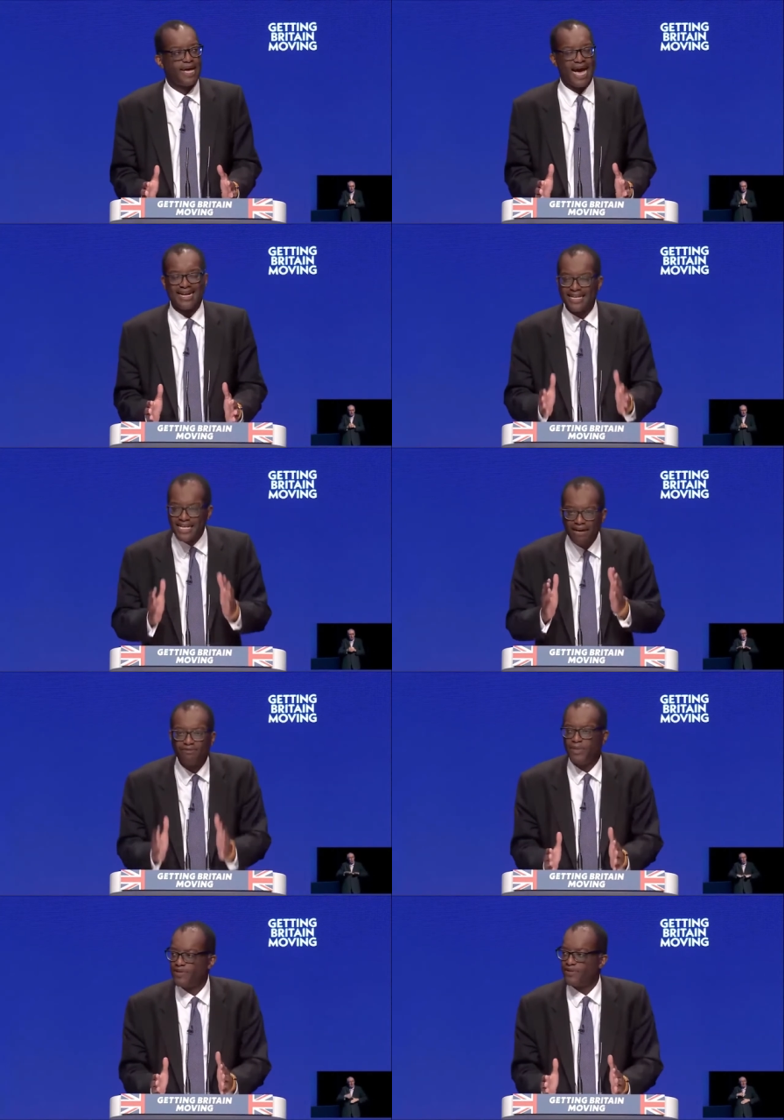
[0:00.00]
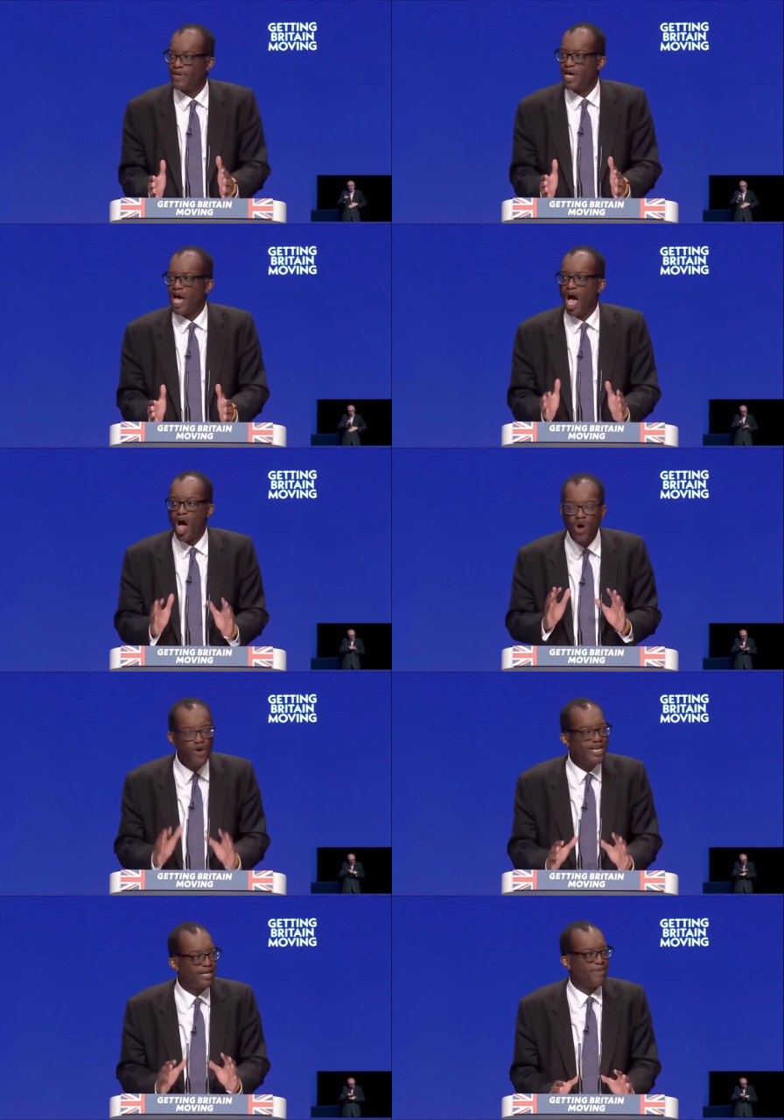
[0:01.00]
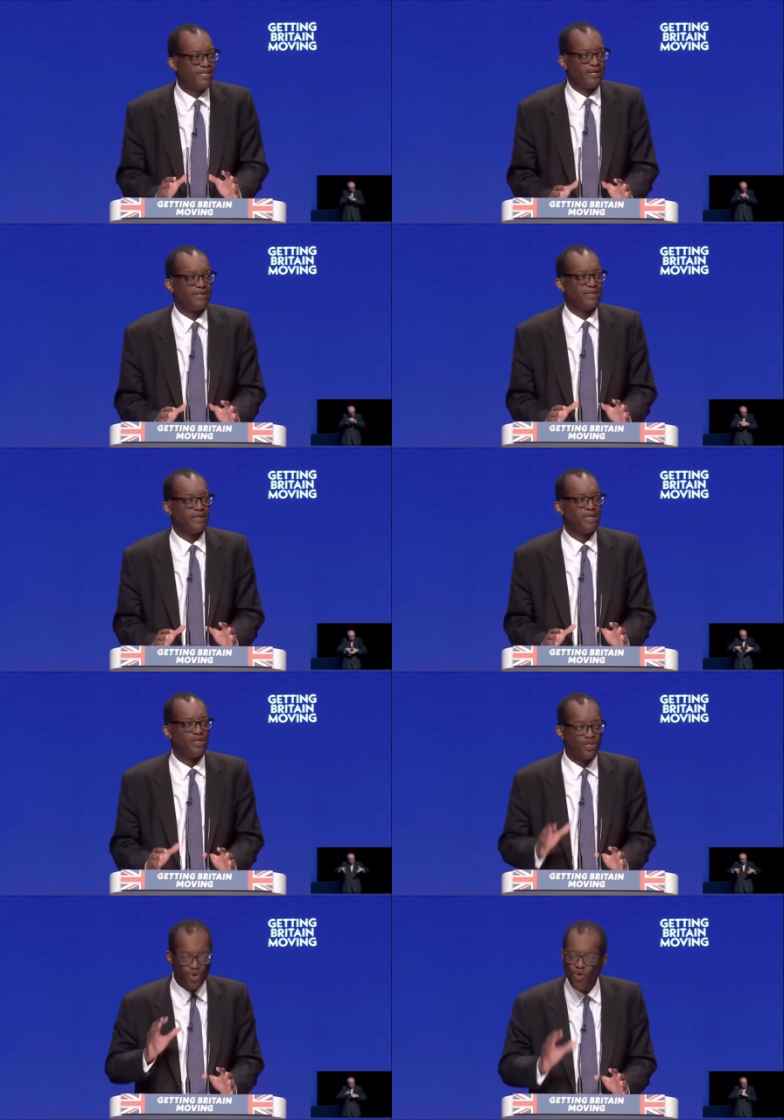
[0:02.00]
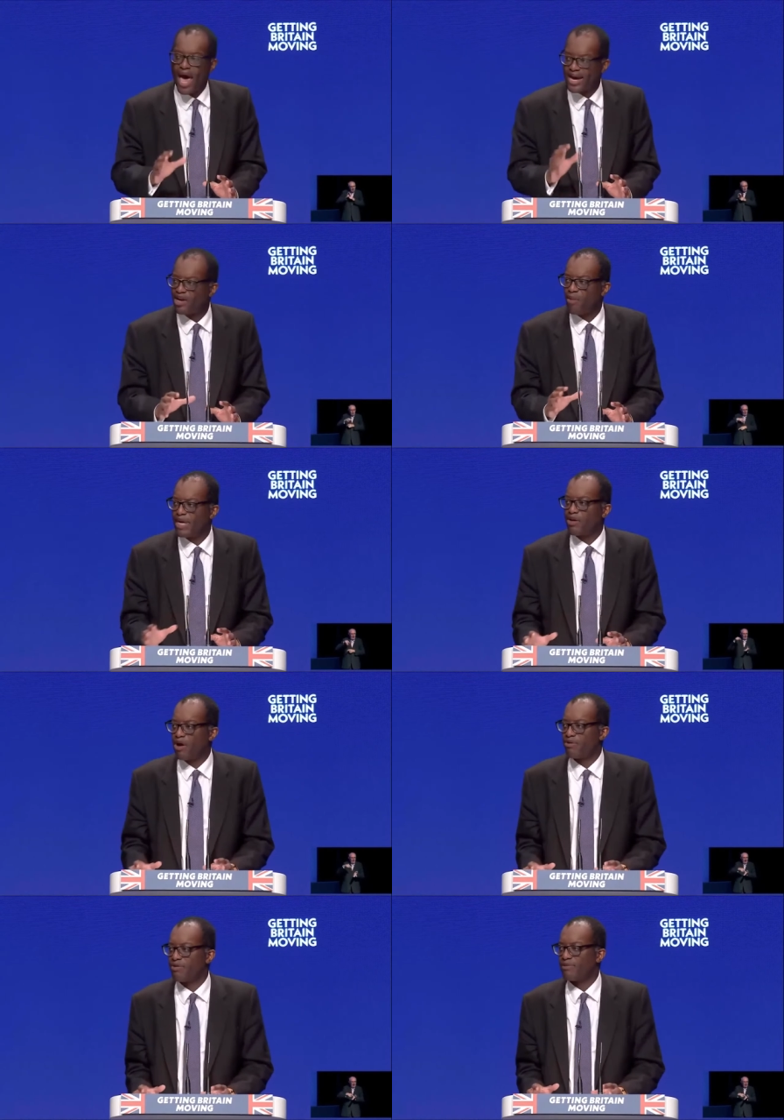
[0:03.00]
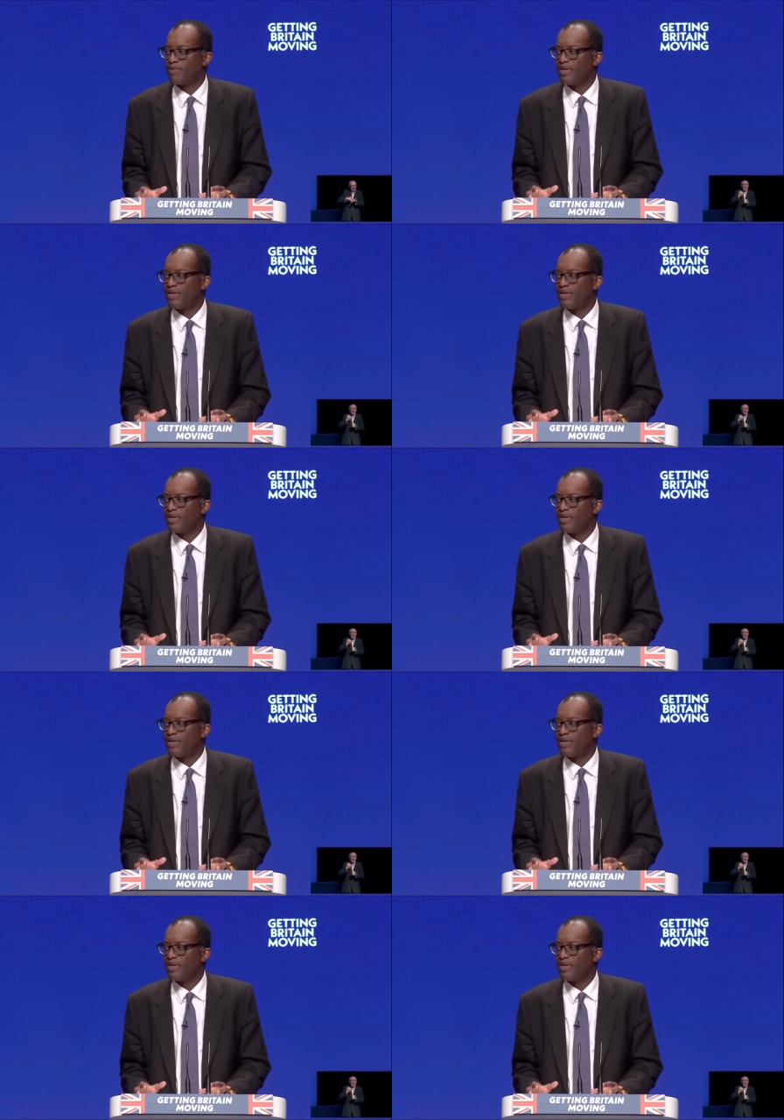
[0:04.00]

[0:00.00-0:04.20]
and a government wholly committed to economic growth.